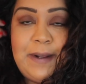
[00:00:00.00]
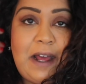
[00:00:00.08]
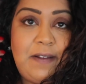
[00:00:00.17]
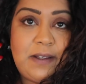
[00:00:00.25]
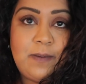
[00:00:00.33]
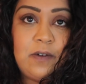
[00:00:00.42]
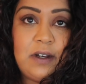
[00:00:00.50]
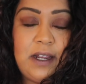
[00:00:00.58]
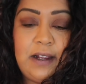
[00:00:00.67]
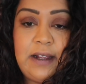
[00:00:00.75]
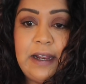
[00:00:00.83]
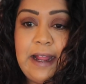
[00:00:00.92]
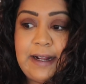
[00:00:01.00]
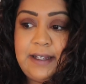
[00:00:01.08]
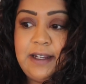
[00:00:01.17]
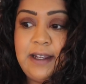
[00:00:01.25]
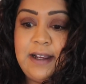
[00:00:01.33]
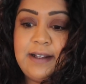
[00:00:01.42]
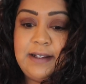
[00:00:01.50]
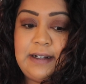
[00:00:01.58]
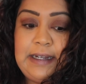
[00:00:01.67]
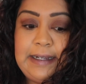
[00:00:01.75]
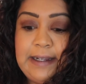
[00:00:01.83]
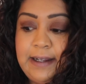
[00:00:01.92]
been out this morning collecting his
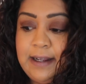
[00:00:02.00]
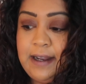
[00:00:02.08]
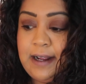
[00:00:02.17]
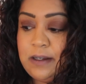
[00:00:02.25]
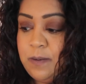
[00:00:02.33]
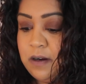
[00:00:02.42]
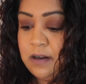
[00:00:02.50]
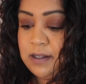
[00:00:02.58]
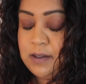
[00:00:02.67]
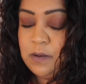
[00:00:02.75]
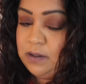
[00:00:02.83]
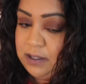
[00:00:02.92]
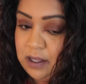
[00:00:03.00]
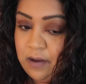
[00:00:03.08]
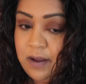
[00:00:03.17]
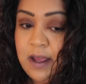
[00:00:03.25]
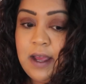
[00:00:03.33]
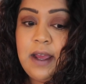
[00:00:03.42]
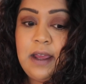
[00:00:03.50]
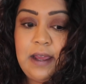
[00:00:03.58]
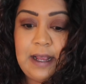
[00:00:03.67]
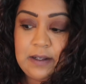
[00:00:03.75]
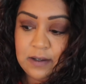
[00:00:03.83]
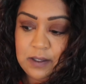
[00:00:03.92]
click and collect parcels, so
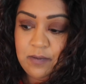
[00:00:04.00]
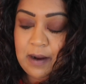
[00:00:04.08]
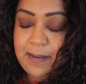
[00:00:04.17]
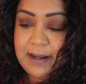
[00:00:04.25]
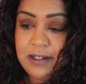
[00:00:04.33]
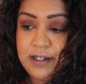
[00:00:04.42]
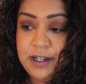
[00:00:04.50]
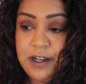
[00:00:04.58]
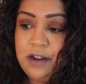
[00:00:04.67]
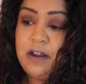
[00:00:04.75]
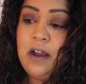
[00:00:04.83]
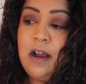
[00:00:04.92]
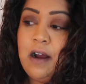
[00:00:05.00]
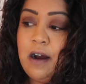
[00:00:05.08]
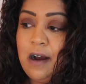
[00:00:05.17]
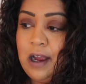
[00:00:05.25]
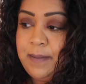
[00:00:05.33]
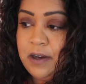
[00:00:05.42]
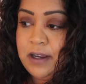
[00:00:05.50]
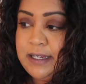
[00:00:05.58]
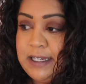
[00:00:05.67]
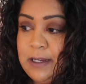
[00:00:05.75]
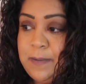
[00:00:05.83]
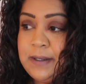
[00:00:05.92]
he's got some wrapping to do. I'm
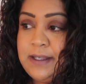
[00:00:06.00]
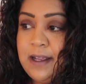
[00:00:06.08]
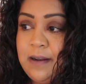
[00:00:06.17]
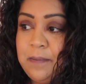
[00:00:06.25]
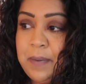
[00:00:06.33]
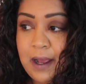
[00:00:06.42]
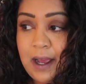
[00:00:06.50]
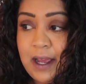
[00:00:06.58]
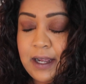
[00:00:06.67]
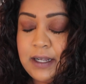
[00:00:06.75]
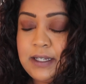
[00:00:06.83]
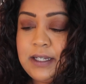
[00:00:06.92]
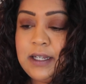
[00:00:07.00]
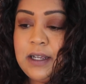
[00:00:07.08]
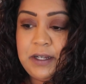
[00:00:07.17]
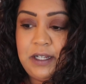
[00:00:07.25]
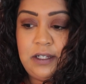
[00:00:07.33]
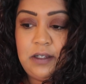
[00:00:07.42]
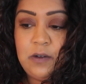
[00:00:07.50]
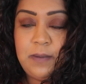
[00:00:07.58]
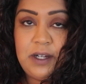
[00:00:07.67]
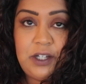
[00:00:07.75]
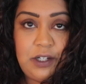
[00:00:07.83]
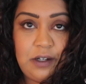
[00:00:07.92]
90% packed. I actually just sort
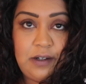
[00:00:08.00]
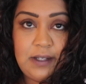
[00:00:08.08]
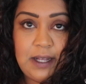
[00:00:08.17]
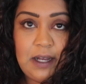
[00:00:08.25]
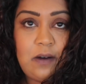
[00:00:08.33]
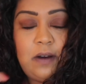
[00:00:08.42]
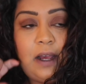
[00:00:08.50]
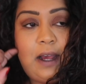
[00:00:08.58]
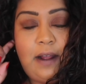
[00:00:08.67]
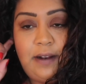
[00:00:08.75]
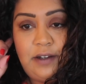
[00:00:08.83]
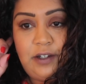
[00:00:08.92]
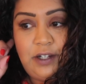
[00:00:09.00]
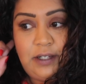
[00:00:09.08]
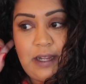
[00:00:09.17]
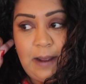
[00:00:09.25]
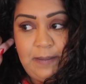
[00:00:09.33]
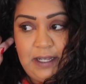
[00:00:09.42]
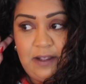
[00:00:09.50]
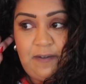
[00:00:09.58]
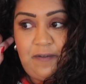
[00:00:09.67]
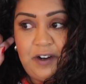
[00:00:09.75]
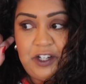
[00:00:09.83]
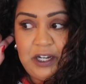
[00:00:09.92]
my shoes out and just empty the
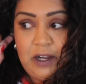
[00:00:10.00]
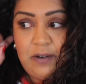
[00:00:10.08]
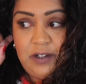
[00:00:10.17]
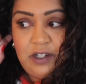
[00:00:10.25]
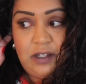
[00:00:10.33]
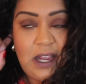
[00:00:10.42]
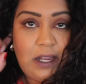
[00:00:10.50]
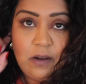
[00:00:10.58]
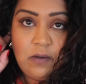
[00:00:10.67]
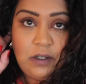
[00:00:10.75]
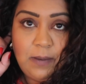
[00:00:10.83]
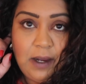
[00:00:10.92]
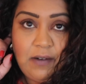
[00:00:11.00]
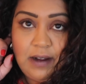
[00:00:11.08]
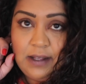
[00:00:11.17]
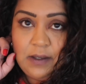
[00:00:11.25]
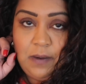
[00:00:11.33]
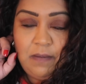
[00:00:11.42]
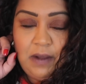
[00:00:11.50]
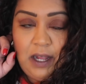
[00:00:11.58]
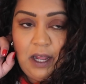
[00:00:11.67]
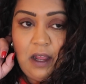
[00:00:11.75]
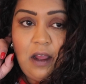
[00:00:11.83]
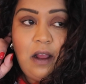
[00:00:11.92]
fridge out and just take it all to my grand's with
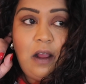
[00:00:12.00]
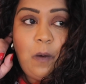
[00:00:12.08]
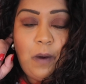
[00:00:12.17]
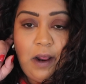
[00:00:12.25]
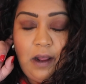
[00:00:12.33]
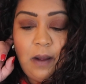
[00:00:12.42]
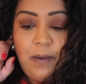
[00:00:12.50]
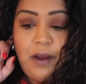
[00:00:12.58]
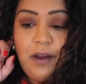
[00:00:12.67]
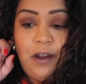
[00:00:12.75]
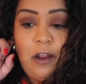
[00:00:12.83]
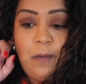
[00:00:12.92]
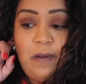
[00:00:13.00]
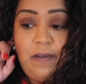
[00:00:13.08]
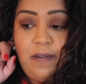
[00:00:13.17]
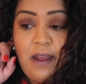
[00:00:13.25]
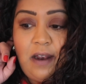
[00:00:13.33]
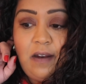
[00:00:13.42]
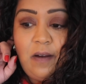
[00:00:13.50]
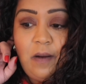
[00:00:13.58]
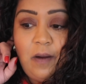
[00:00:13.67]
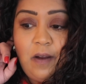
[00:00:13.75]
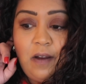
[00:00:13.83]
me when I come home. And then,